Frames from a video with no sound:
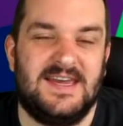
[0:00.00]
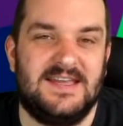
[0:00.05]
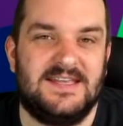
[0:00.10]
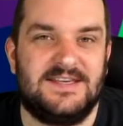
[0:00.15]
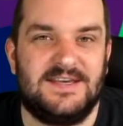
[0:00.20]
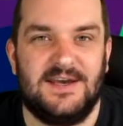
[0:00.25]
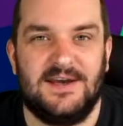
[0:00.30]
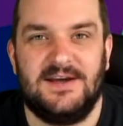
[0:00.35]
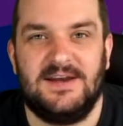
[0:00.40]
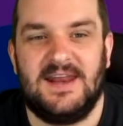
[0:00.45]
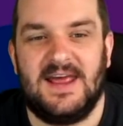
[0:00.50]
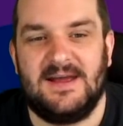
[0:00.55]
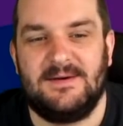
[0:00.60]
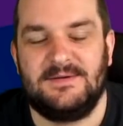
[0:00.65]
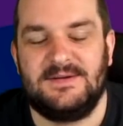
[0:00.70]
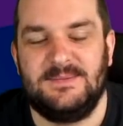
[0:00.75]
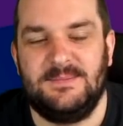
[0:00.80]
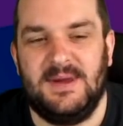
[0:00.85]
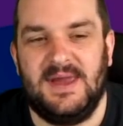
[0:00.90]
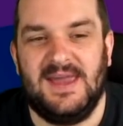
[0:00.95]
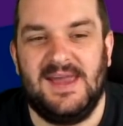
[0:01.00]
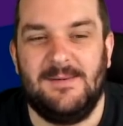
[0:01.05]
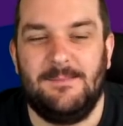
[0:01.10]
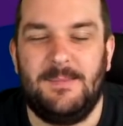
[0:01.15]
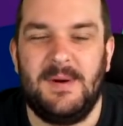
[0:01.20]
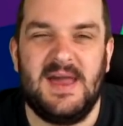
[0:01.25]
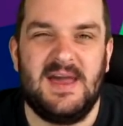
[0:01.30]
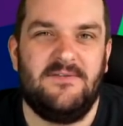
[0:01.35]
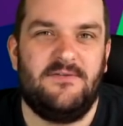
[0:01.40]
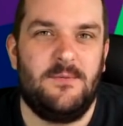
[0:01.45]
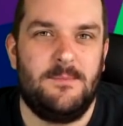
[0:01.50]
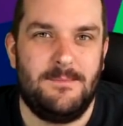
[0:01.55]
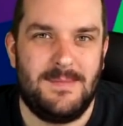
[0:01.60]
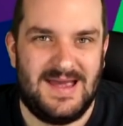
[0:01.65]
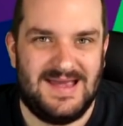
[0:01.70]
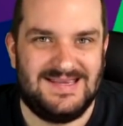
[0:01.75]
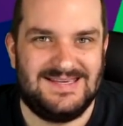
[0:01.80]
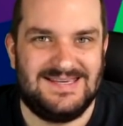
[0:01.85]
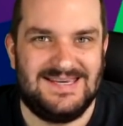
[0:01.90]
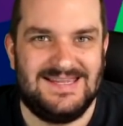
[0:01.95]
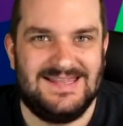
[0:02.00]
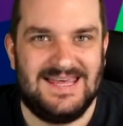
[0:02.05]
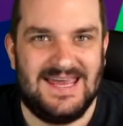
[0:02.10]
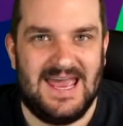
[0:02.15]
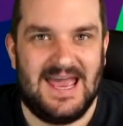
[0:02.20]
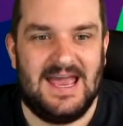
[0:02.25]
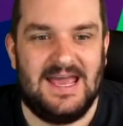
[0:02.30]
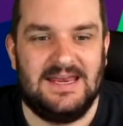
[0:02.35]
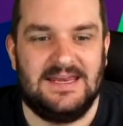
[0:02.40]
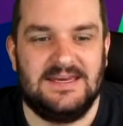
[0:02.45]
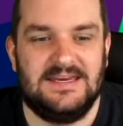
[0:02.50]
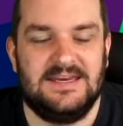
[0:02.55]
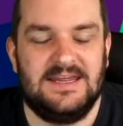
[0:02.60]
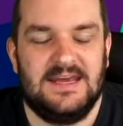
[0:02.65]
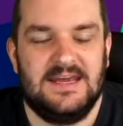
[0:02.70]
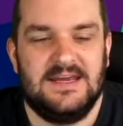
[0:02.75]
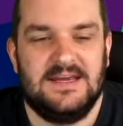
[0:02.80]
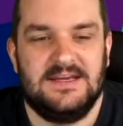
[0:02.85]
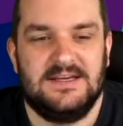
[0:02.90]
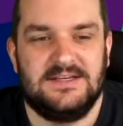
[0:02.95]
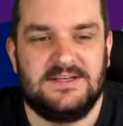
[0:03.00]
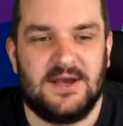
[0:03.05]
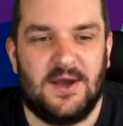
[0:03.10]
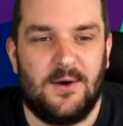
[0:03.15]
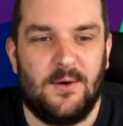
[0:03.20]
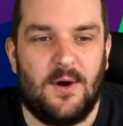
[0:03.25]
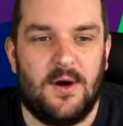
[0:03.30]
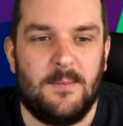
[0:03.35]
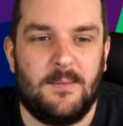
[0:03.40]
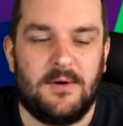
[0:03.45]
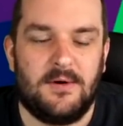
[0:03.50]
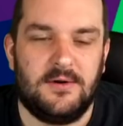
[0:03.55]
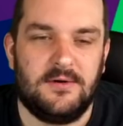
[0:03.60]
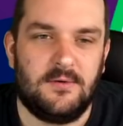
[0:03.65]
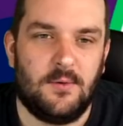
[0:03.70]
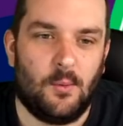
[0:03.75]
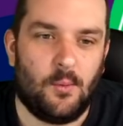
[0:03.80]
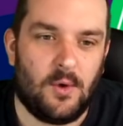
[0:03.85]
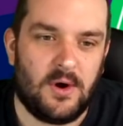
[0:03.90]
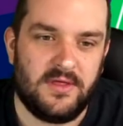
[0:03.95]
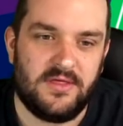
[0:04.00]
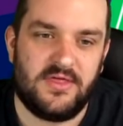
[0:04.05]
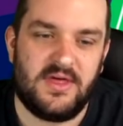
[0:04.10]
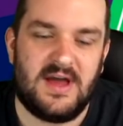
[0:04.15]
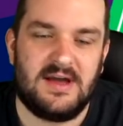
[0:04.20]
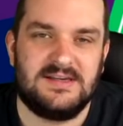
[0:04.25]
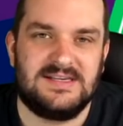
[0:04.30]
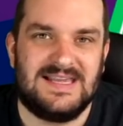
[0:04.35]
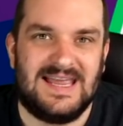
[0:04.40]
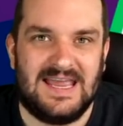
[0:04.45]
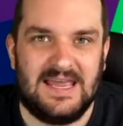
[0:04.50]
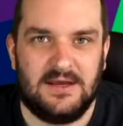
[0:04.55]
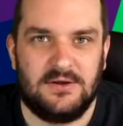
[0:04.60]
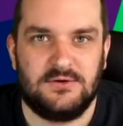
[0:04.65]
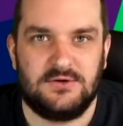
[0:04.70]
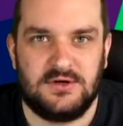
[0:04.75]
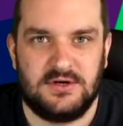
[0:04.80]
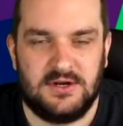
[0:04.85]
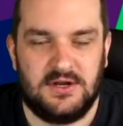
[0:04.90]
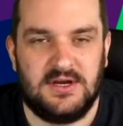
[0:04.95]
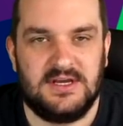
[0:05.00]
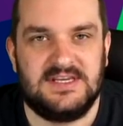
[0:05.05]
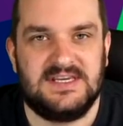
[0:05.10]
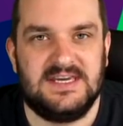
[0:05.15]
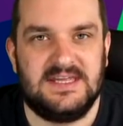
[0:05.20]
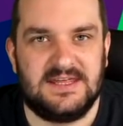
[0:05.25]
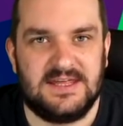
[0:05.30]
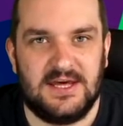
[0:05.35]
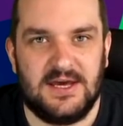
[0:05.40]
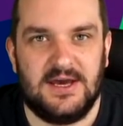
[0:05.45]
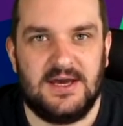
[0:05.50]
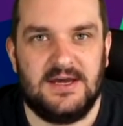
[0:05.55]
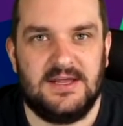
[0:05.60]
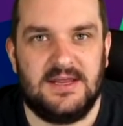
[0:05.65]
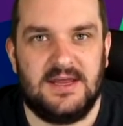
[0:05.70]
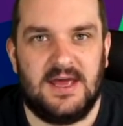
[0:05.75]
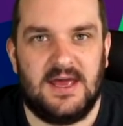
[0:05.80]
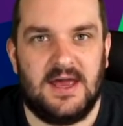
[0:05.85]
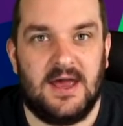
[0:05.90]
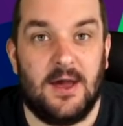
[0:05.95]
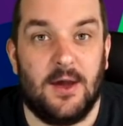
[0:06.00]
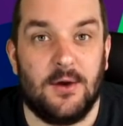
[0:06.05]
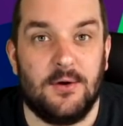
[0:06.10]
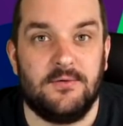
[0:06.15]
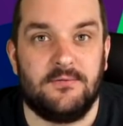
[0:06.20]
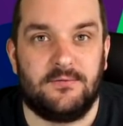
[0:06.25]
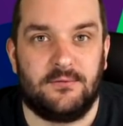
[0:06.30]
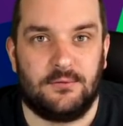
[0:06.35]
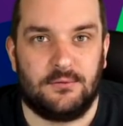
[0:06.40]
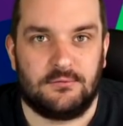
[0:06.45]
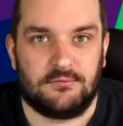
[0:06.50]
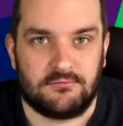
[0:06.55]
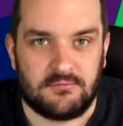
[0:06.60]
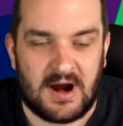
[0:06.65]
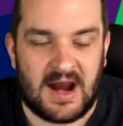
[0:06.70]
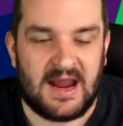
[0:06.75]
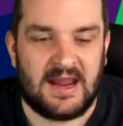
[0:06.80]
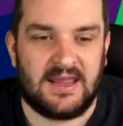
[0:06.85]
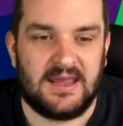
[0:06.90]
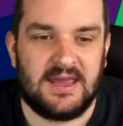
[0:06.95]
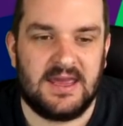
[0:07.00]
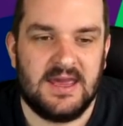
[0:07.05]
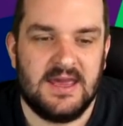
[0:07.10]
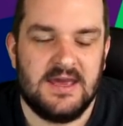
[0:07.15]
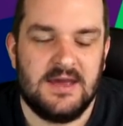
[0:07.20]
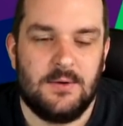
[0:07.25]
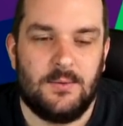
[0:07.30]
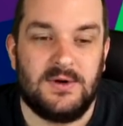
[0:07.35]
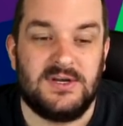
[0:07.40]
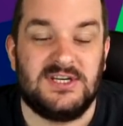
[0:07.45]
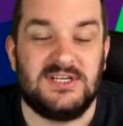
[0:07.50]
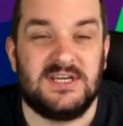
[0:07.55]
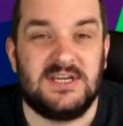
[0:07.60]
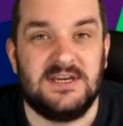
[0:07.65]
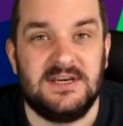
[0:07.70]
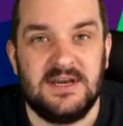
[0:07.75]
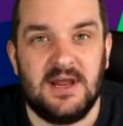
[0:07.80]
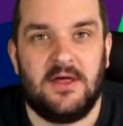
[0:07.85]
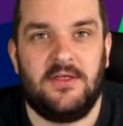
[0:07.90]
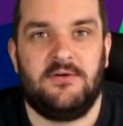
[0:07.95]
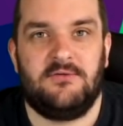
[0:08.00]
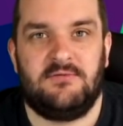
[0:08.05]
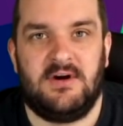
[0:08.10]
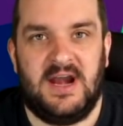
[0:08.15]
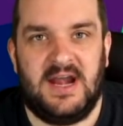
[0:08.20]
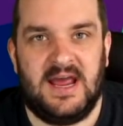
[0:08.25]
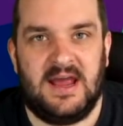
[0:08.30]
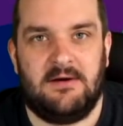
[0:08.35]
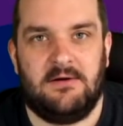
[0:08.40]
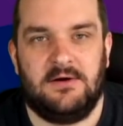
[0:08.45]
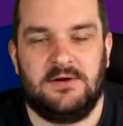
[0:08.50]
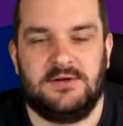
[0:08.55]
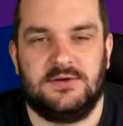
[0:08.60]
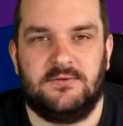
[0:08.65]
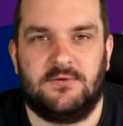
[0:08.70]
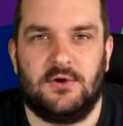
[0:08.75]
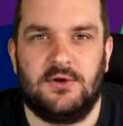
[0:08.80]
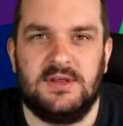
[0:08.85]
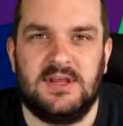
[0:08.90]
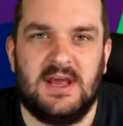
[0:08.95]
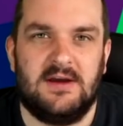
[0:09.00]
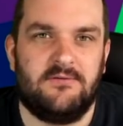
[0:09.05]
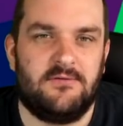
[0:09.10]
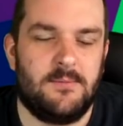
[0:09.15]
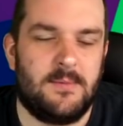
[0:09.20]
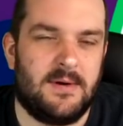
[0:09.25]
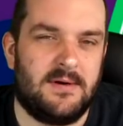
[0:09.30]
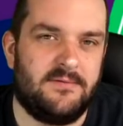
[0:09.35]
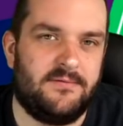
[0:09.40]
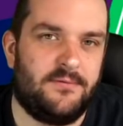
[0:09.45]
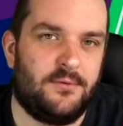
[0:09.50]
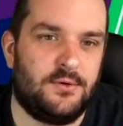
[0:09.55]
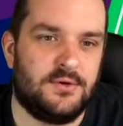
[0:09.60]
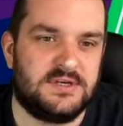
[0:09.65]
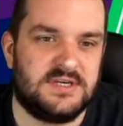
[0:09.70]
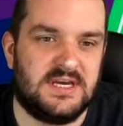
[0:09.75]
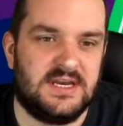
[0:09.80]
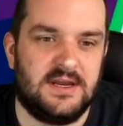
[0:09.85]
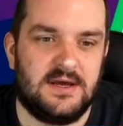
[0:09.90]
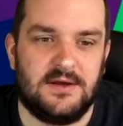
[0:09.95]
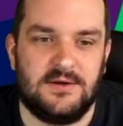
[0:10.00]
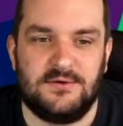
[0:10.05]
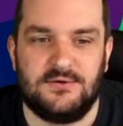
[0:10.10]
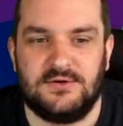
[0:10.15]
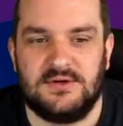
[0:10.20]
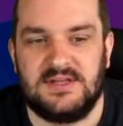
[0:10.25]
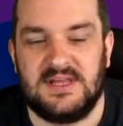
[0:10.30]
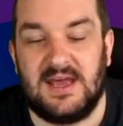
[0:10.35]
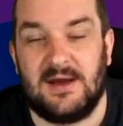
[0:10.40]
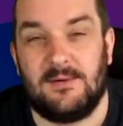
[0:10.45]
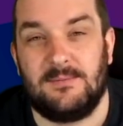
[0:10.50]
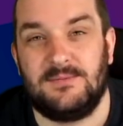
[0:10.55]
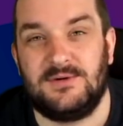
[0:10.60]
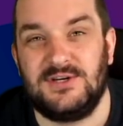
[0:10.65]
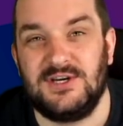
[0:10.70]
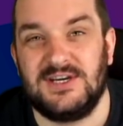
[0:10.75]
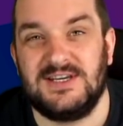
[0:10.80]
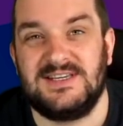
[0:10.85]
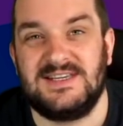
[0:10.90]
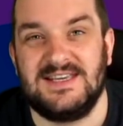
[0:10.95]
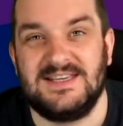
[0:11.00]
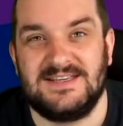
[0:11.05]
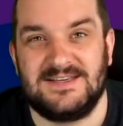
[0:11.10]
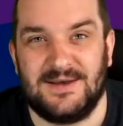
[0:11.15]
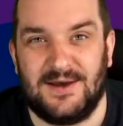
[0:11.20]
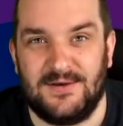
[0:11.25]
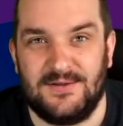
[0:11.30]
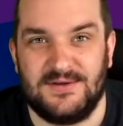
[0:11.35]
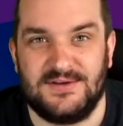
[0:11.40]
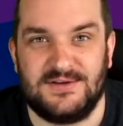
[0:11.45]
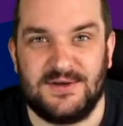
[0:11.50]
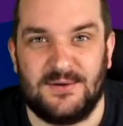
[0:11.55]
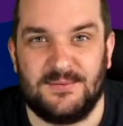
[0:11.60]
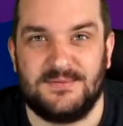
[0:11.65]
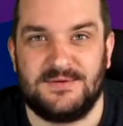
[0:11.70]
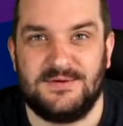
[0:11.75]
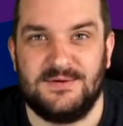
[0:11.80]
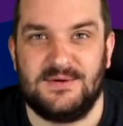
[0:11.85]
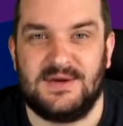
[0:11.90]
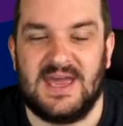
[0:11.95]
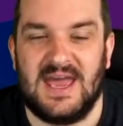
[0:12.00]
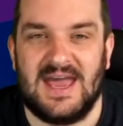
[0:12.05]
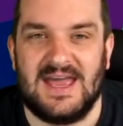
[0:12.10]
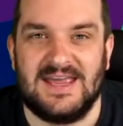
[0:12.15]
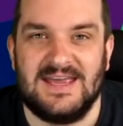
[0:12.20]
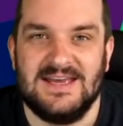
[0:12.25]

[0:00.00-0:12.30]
turned out to be a bit of a mess in the end. So I'm on 1,893rd overall rank, which is another red arrow. So I've gone down from about 1,400, now I'm just inside the top 2k.